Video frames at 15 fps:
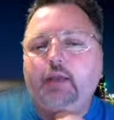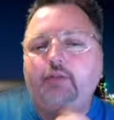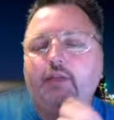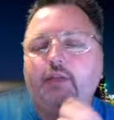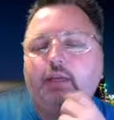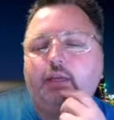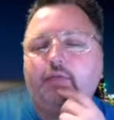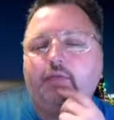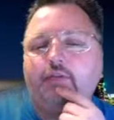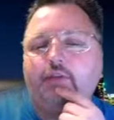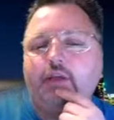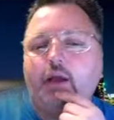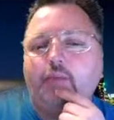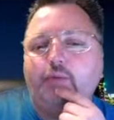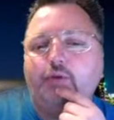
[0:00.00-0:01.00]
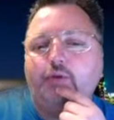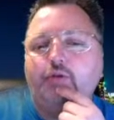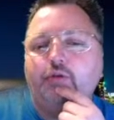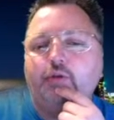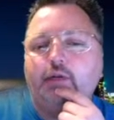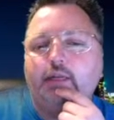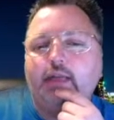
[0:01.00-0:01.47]
They give us the
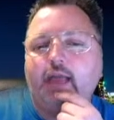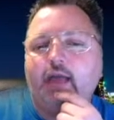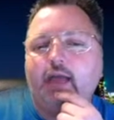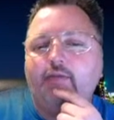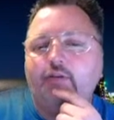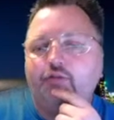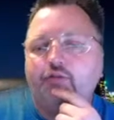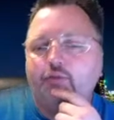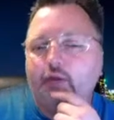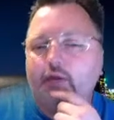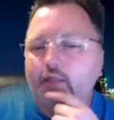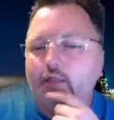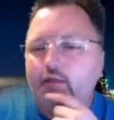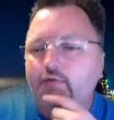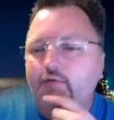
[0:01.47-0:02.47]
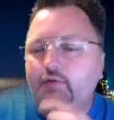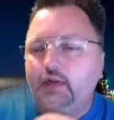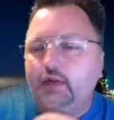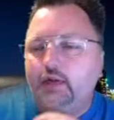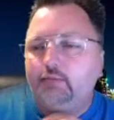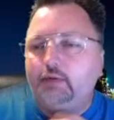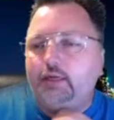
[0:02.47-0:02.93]
opportunity to have a trailer for
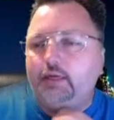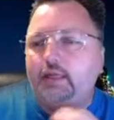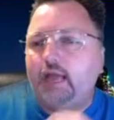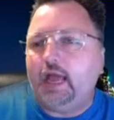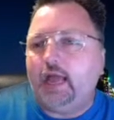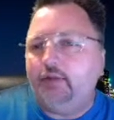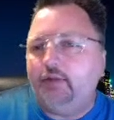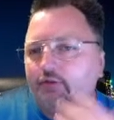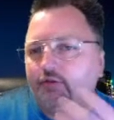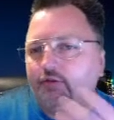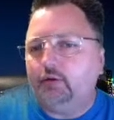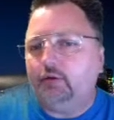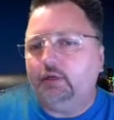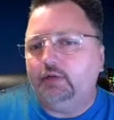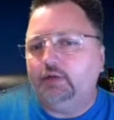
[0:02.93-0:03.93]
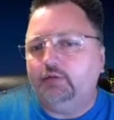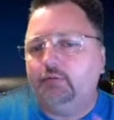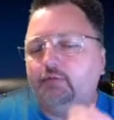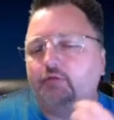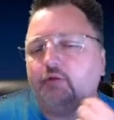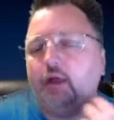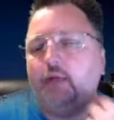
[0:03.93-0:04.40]
anybody that hasn't already
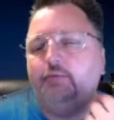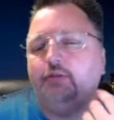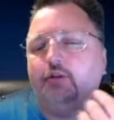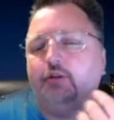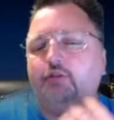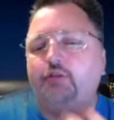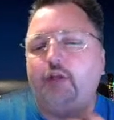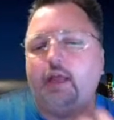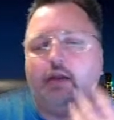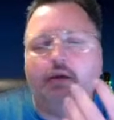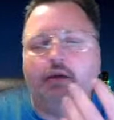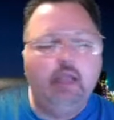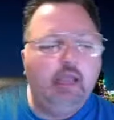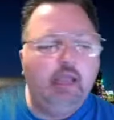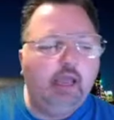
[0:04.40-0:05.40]
subscribed to your channel,